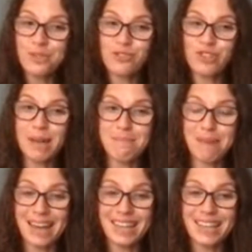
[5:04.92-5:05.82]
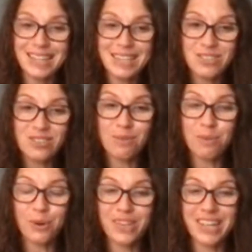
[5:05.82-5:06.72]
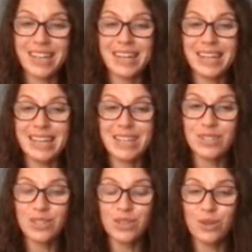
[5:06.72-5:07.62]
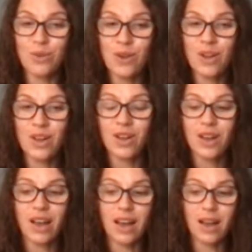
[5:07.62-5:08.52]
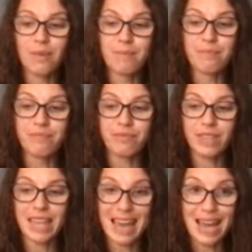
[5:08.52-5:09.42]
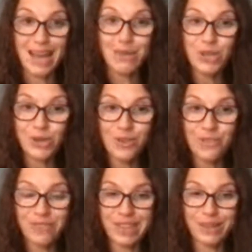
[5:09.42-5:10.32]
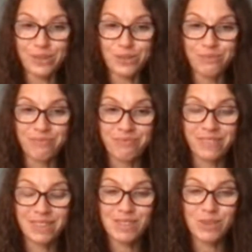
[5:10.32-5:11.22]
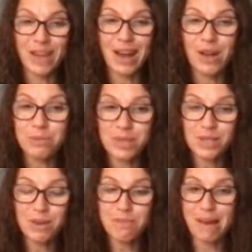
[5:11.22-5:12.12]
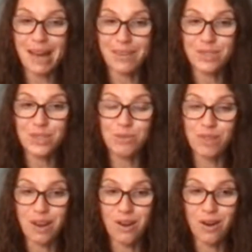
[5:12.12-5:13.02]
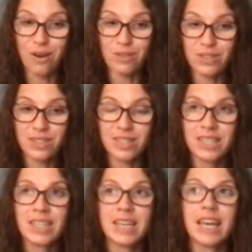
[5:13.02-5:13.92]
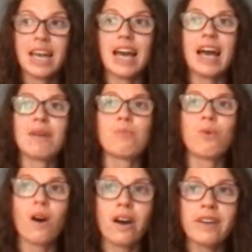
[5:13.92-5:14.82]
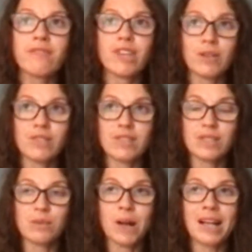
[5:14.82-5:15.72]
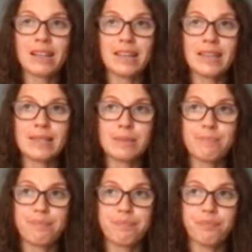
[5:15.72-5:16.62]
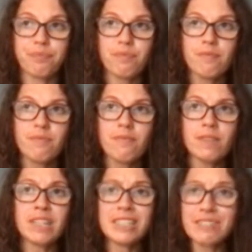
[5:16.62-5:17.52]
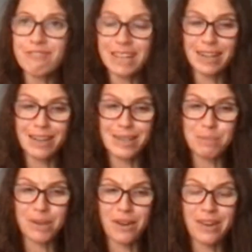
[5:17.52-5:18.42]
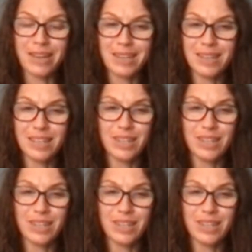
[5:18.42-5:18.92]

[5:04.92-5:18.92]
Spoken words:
to check back into your body and into how you feel. So it helps us come back to the heart. And what I've noticed as well is I didn't realize, but I